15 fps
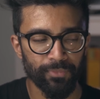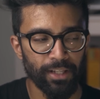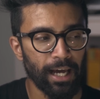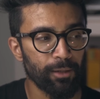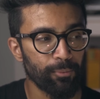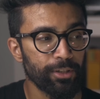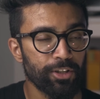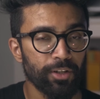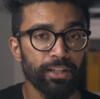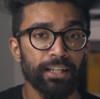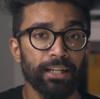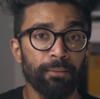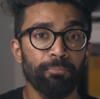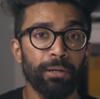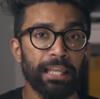and we took
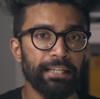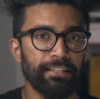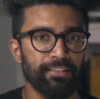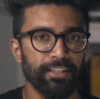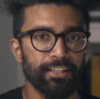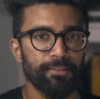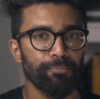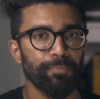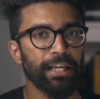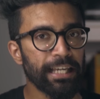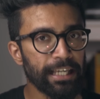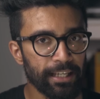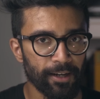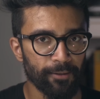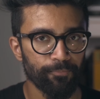it and placed it
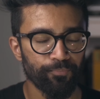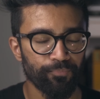here.